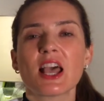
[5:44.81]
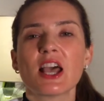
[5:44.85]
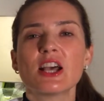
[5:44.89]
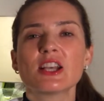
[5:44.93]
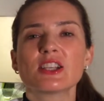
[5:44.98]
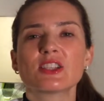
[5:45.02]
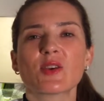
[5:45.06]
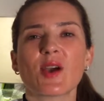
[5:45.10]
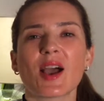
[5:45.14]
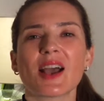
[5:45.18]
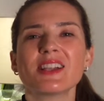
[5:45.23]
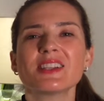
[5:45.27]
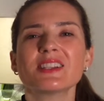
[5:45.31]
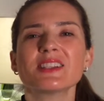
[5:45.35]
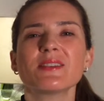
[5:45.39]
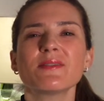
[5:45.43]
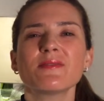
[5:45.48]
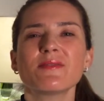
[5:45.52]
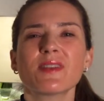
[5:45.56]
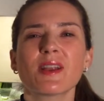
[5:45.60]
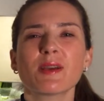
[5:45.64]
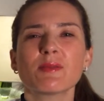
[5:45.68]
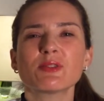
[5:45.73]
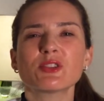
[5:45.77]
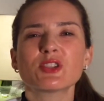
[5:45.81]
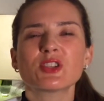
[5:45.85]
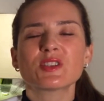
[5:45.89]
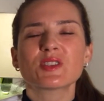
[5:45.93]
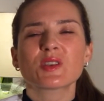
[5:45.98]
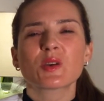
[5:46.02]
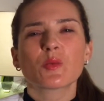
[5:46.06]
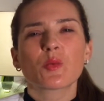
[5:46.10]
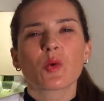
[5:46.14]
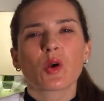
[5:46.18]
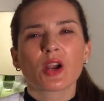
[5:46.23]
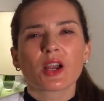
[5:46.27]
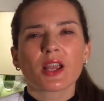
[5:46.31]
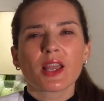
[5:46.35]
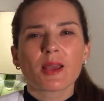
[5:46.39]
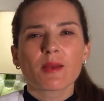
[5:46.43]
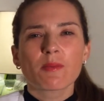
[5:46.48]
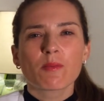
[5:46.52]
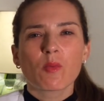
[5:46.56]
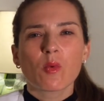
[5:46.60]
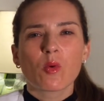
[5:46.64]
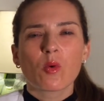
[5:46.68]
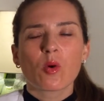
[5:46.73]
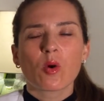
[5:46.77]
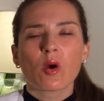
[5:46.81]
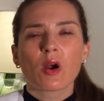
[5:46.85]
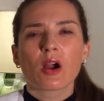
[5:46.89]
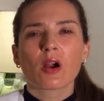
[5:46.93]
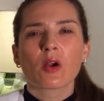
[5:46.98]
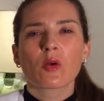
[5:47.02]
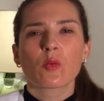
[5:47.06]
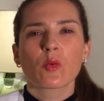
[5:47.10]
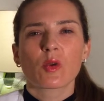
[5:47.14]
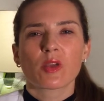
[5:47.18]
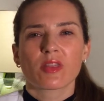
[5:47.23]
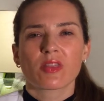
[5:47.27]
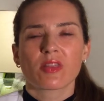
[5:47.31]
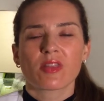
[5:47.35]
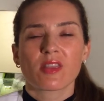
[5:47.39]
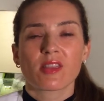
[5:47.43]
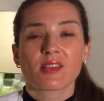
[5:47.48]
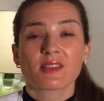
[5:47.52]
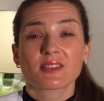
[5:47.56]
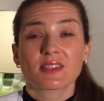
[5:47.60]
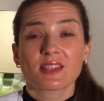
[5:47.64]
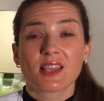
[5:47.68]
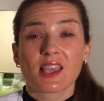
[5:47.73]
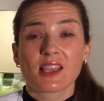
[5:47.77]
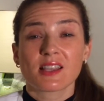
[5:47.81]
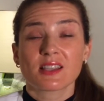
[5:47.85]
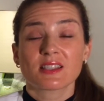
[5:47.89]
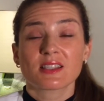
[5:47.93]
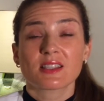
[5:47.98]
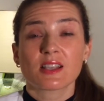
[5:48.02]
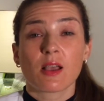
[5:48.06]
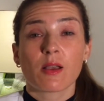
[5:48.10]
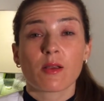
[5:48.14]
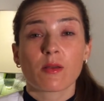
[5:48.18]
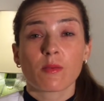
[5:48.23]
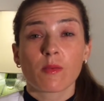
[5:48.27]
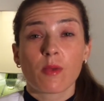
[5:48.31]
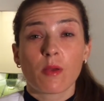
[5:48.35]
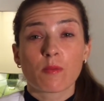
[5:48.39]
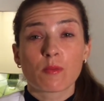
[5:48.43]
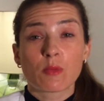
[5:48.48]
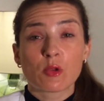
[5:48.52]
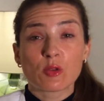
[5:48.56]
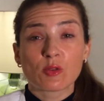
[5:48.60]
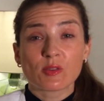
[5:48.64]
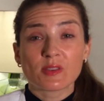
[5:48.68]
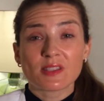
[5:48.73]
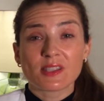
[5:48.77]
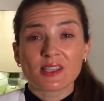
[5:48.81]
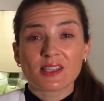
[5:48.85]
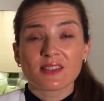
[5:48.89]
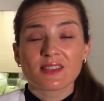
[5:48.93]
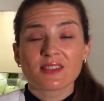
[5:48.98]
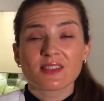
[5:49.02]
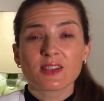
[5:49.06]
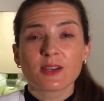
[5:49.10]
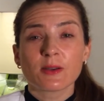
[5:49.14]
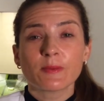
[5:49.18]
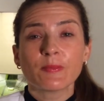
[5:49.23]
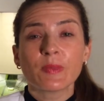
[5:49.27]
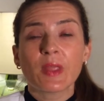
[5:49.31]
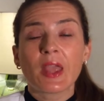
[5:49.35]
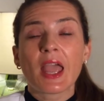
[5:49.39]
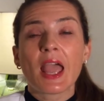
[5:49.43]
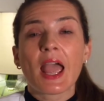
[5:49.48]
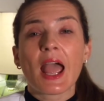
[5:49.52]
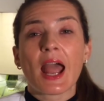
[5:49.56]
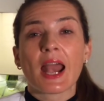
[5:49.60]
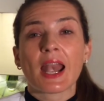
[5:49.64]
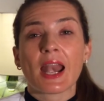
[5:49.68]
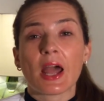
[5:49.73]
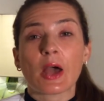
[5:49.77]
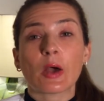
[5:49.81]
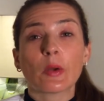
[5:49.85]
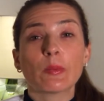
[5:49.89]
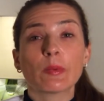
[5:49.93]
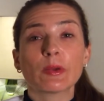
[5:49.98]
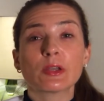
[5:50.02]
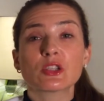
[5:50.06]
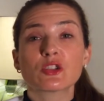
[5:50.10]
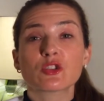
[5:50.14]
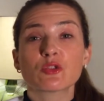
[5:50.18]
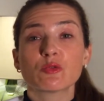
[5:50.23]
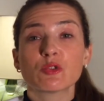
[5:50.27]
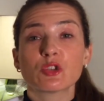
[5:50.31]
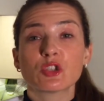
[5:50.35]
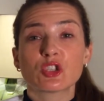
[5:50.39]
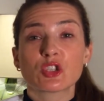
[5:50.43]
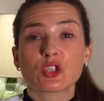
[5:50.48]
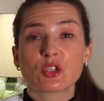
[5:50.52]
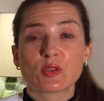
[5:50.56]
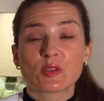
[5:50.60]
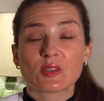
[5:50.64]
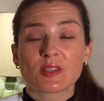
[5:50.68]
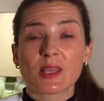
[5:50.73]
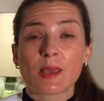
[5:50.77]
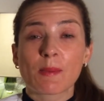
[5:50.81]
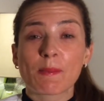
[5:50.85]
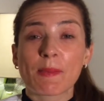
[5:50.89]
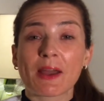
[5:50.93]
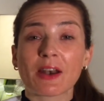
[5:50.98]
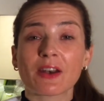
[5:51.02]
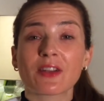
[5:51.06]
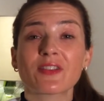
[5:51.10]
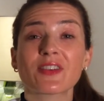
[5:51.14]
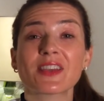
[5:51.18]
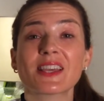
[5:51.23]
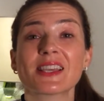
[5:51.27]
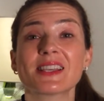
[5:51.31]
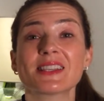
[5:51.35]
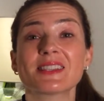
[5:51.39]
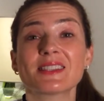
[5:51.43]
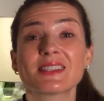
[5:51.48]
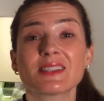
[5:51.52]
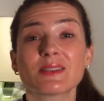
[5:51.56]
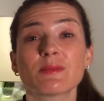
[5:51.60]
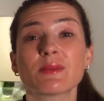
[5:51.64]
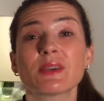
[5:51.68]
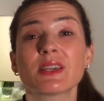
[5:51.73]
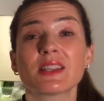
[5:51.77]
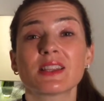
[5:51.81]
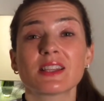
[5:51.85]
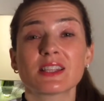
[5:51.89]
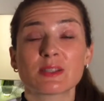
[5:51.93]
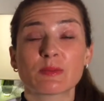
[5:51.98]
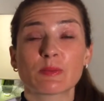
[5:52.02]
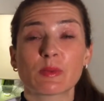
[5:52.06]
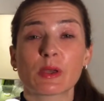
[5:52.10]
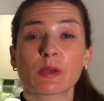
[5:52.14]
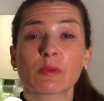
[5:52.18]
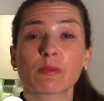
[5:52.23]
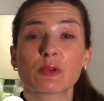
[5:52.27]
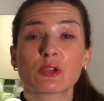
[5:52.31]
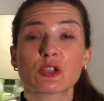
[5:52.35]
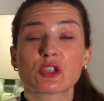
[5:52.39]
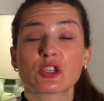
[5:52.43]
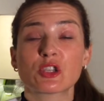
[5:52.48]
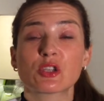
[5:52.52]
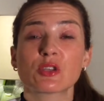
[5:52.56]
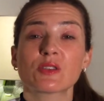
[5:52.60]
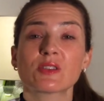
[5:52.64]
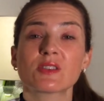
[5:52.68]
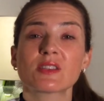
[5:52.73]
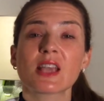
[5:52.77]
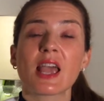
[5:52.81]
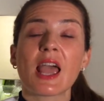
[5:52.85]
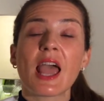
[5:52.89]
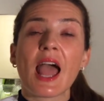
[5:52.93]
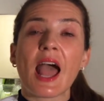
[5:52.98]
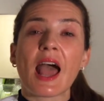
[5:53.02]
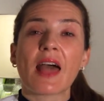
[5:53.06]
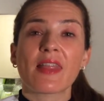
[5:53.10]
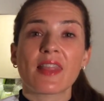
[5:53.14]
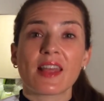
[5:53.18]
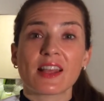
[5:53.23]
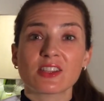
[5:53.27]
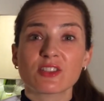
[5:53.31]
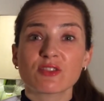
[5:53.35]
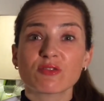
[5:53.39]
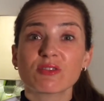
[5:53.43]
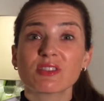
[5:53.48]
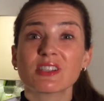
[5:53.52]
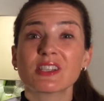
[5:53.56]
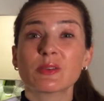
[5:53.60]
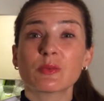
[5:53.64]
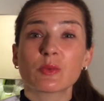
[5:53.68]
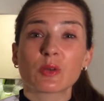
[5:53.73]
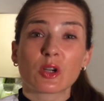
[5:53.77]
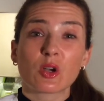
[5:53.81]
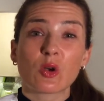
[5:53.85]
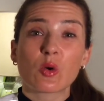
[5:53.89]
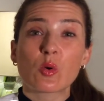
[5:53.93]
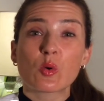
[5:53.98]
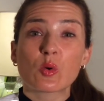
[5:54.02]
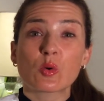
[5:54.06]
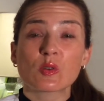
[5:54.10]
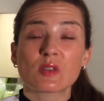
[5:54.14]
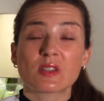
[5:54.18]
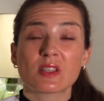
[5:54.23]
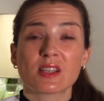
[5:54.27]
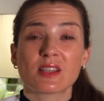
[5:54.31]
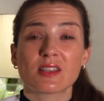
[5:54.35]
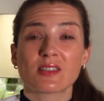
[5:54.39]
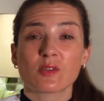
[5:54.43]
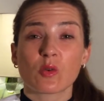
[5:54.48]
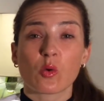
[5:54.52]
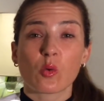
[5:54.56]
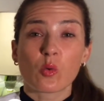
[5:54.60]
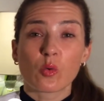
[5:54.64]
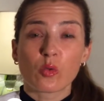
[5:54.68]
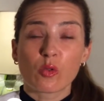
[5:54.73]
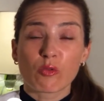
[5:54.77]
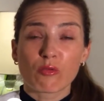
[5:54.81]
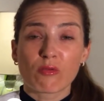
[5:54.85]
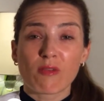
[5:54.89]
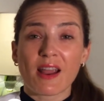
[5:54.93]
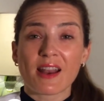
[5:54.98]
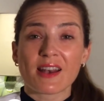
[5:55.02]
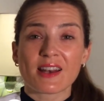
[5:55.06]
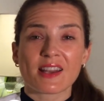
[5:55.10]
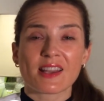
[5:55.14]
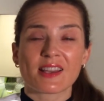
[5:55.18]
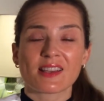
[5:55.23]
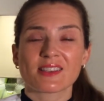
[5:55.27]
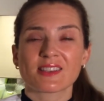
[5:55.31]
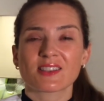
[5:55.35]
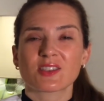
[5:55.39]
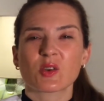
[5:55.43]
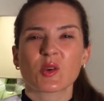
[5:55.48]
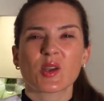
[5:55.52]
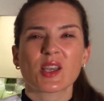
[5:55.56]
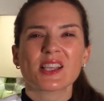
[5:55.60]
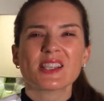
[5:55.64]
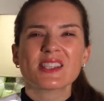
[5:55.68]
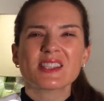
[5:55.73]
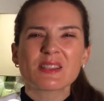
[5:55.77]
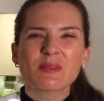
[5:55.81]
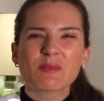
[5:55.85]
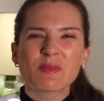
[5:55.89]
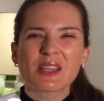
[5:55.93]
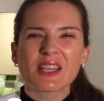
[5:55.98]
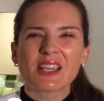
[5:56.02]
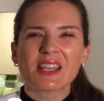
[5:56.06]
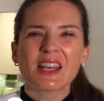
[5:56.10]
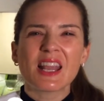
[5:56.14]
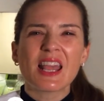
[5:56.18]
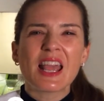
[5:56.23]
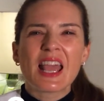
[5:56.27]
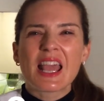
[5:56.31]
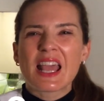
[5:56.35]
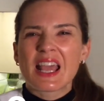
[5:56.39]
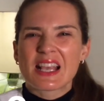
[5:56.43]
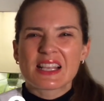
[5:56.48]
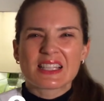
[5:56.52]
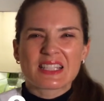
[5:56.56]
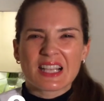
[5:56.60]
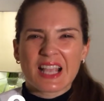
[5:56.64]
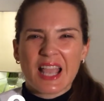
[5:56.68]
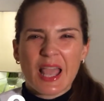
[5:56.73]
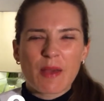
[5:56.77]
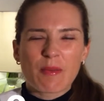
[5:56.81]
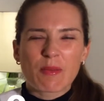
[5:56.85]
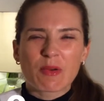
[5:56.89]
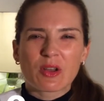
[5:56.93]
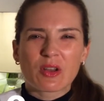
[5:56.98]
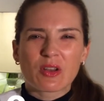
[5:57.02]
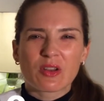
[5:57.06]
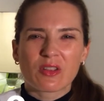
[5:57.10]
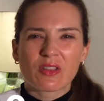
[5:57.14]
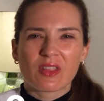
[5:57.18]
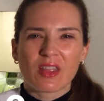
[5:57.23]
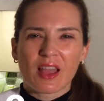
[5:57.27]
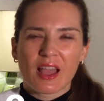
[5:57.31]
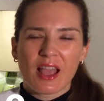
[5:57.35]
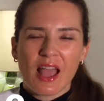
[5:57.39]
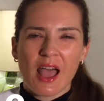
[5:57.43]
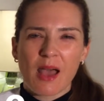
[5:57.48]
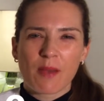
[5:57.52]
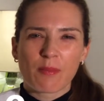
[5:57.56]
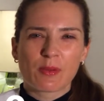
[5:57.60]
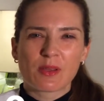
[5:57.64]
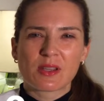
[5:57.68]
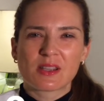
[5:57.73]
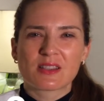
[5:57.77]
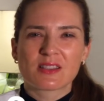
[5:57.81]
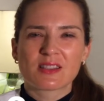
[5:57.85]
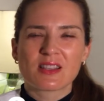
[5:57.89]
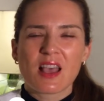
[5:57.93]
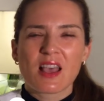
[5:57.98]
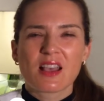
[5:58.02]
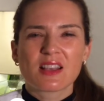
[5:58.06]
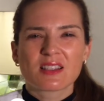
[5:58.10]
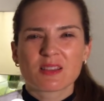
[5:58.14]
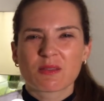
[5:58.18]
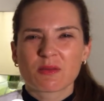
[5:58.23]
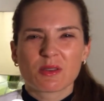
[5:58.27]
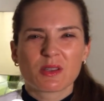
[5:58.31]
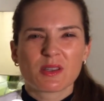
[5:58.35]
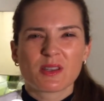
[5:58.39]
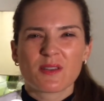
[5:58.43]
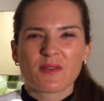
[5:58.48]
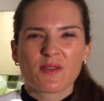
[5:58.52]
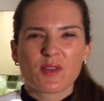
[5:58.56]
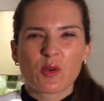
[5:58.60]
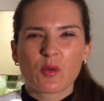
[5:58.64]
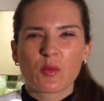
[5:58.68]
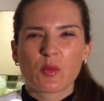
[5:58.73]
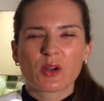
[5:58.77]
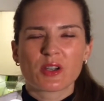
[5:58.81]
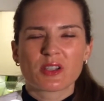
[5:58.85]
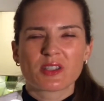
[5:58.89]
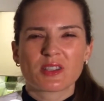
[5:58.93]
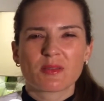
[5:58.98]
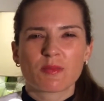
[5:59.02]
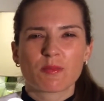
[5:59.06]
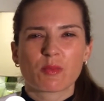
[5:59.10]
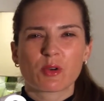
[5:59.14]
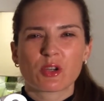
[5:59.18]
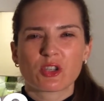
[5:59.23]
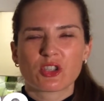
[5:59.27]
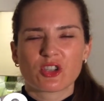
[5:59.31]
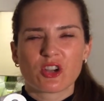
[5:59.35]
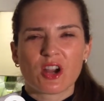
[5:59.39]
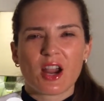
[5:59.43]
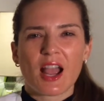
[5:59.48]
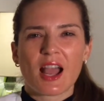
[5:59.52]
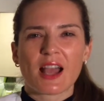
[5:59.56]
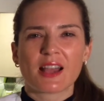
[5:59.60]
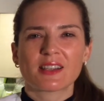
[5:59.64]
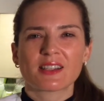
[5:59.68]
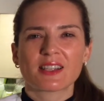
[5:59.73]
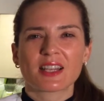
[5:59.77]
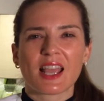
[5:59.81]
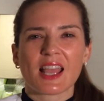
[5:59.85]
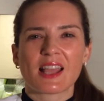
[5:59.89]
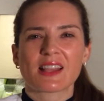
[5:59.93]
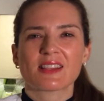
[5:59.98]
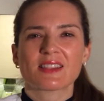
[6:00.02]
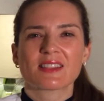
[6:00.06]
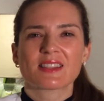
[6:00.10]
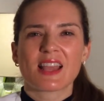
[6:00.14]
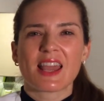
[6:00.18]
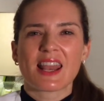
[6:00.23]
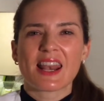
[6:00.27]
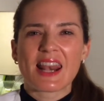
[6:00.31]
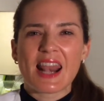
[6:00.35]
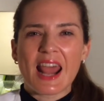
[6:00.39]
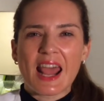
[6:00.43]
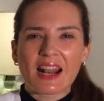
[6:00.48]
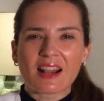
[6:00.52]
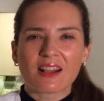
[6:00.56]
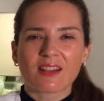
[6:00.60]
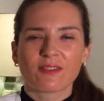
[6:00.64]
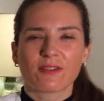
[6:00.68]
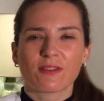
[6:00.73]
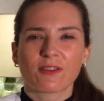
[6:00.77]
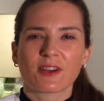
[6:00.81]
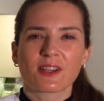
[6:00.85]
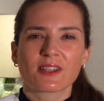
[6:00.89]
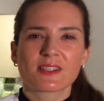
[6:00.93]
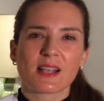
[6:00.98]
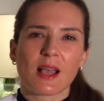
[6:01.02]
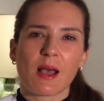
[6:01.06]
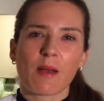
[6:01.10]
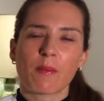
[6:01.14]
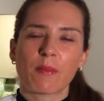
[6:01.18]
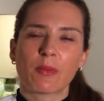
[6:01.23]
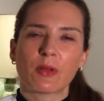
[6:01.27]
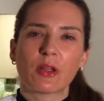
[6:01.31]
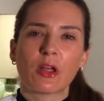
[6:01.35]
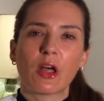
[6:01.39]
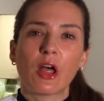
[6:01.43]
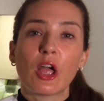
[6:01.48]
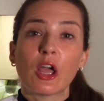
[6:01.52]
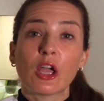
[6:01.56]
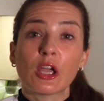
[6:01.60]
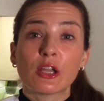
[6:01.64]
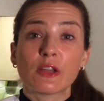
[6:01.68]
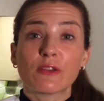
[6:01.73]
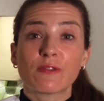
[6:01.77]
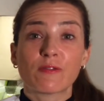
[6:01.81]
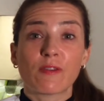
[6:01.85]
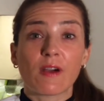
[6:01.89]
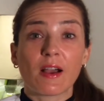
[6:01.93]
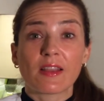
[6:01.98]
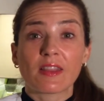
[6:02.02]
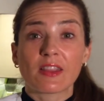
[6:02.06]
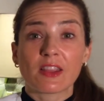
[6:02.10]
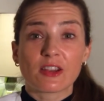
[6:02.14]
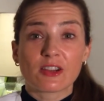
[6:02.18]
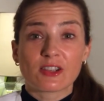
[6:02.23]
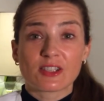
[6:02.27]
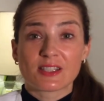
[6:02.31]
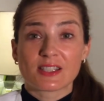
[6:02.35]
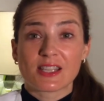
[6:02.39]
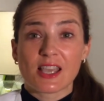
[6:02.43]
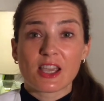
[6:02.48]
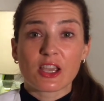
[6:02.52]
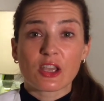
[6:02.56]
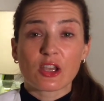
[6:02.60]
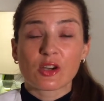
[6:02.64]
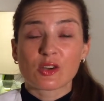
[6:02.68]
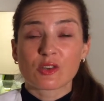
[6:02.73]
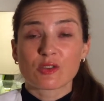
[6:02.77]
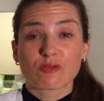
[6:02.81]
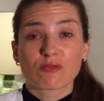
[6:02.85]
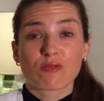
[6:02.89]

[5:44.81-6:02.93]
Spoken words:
So anti-inflammatories are working more with the skin's immune system and helping to reduce the amount of histamine that's being produced, and that's really what causes all the redness. So histamine is a chemical that happens sometimes if you were to brush your hand against a nettle, for example, you'd find that your skin goes